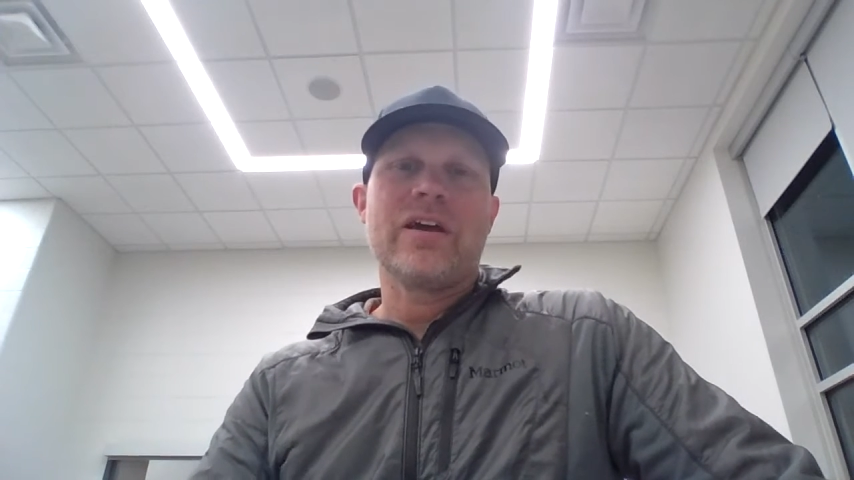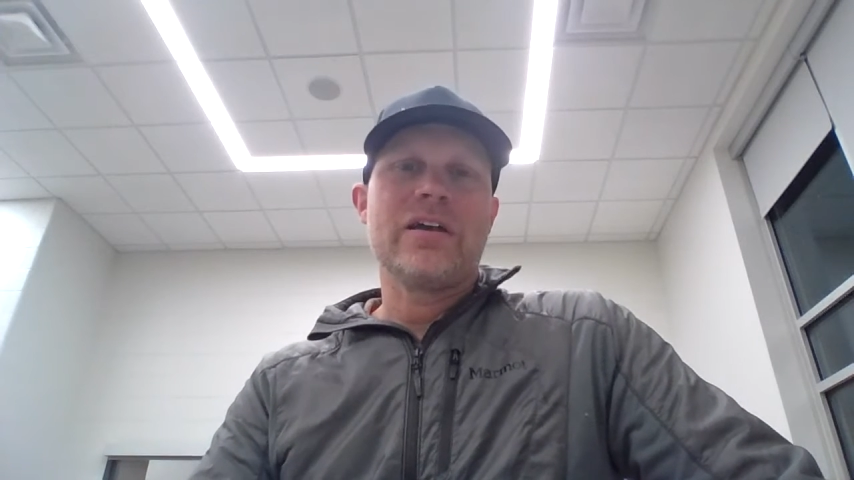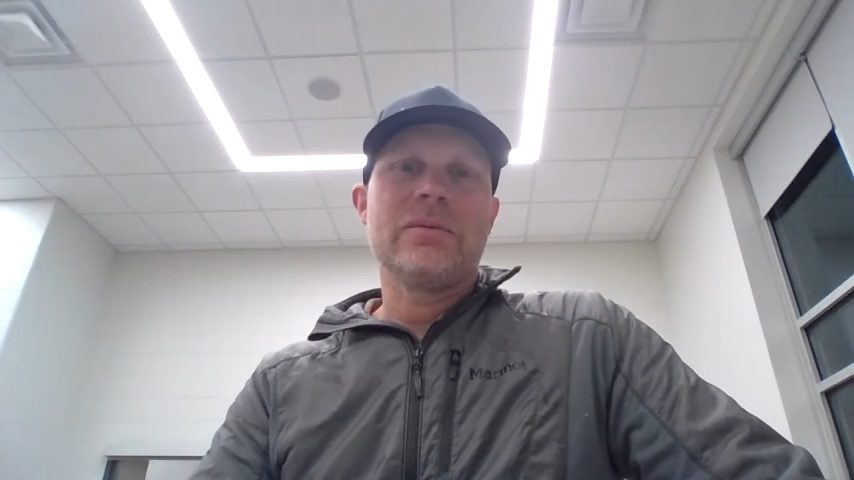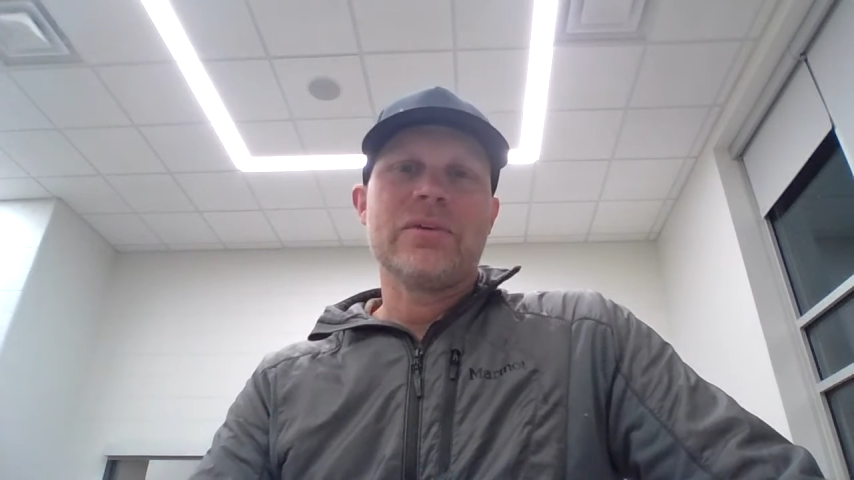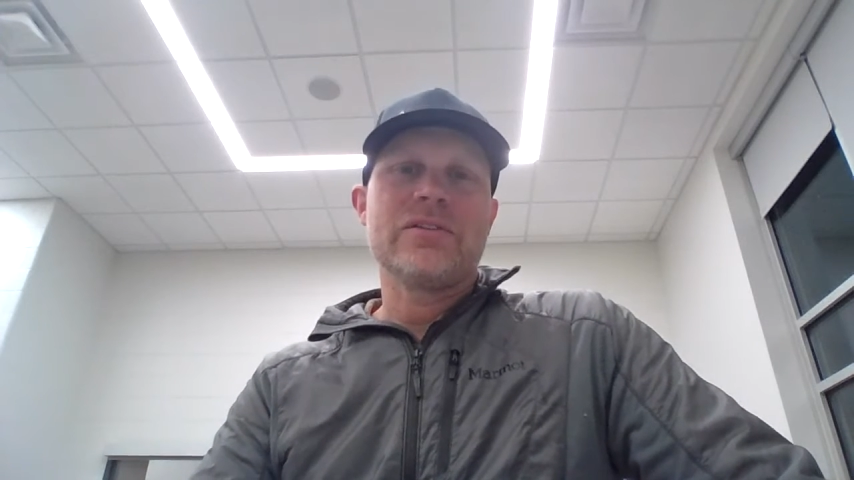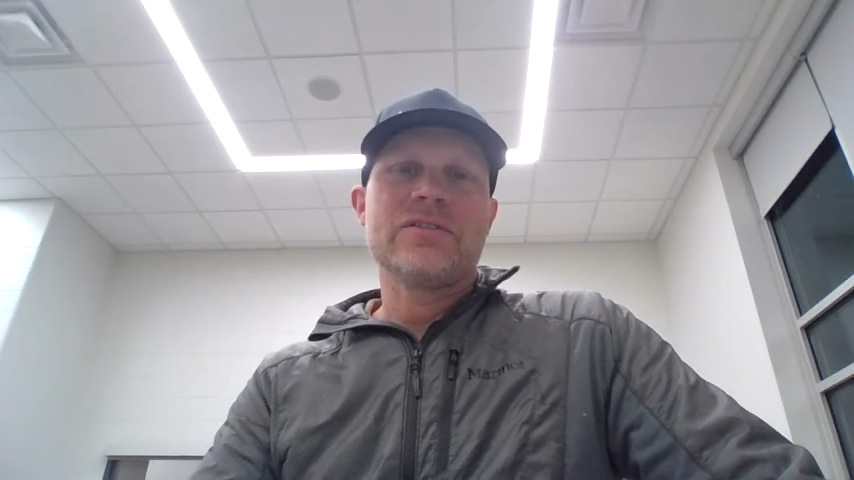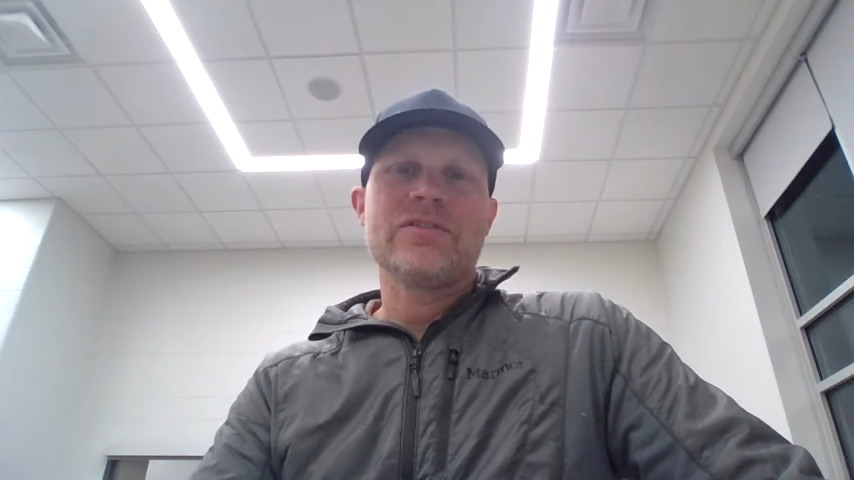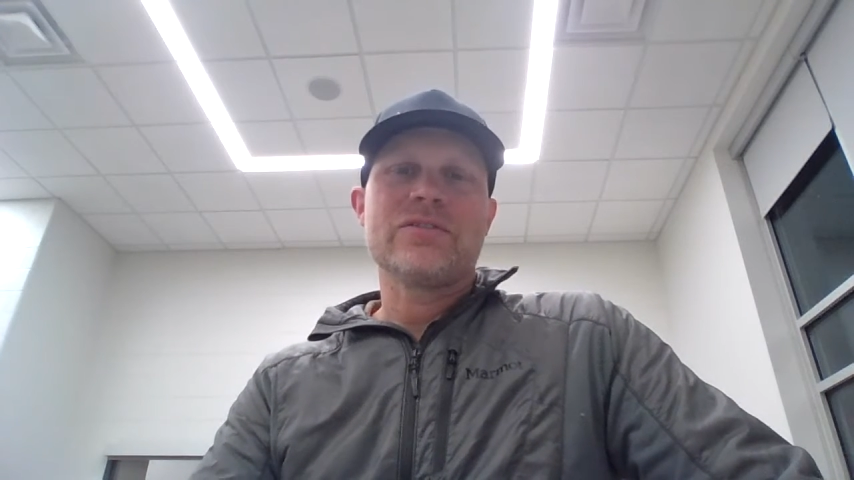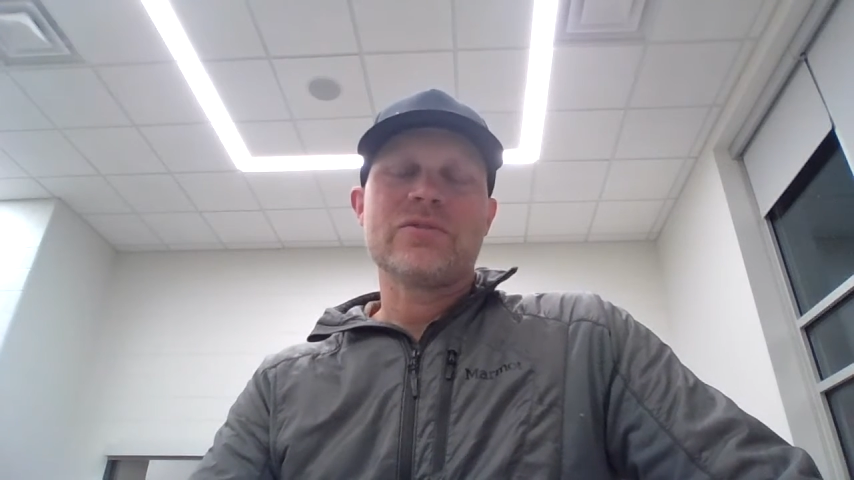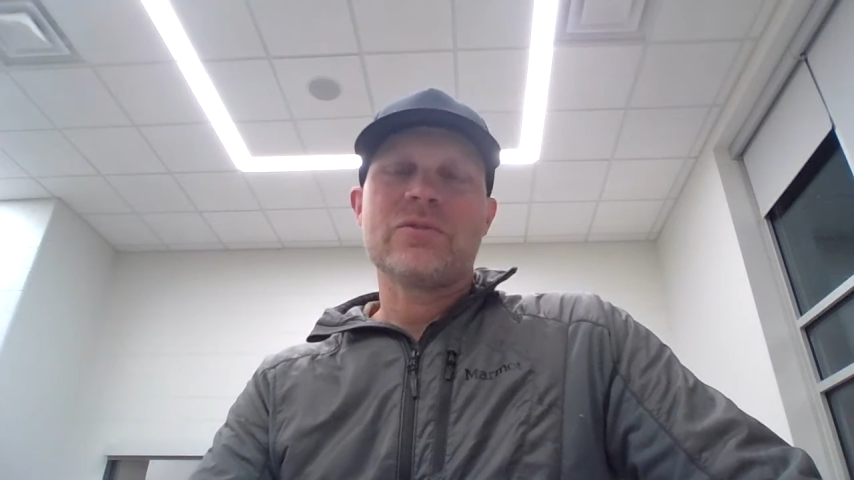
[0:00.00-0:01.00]
elements and
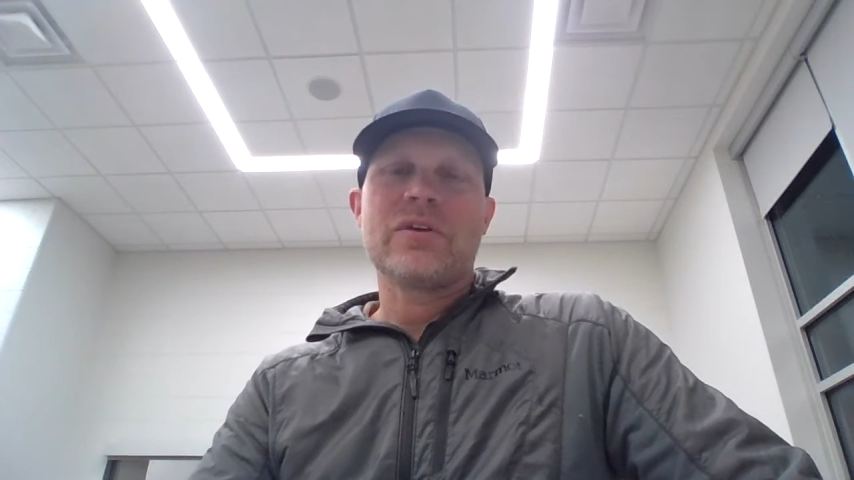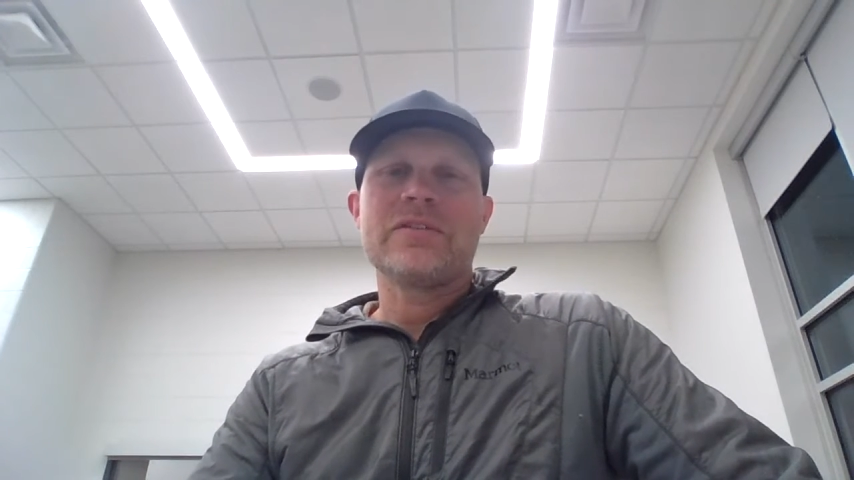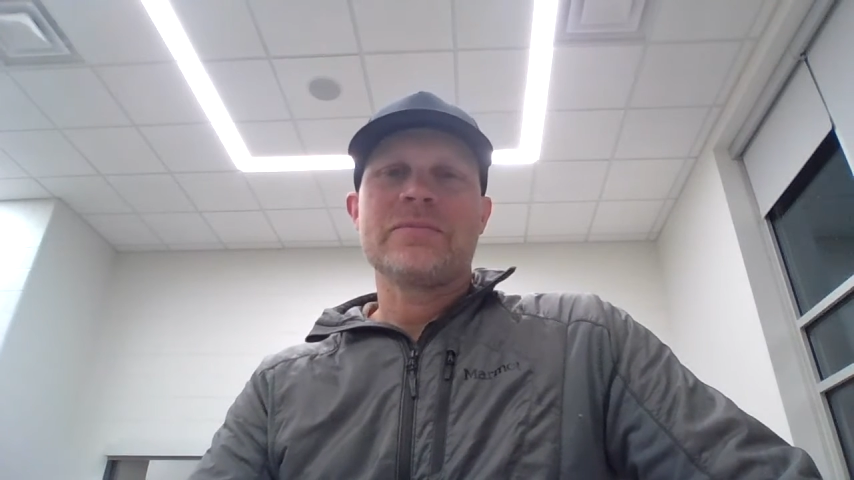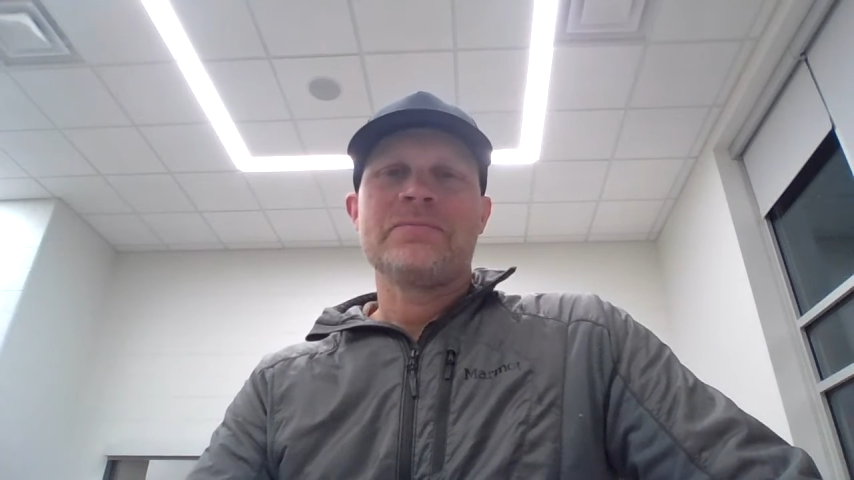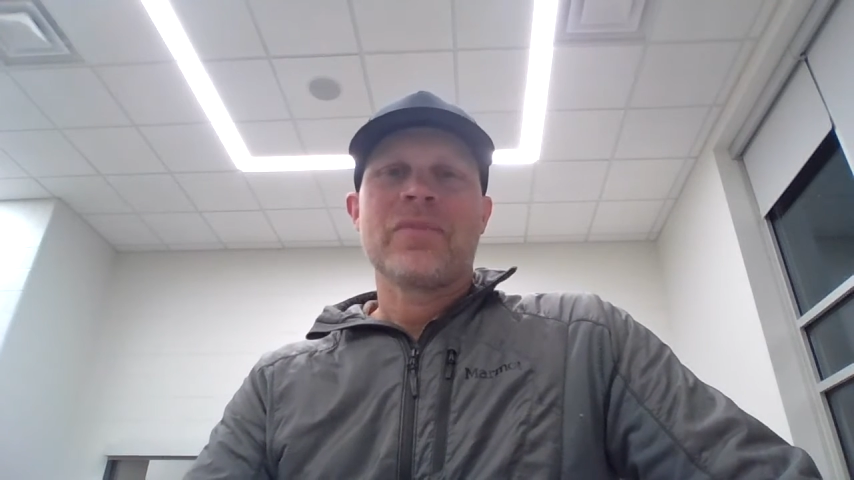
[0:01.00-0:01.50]
stories.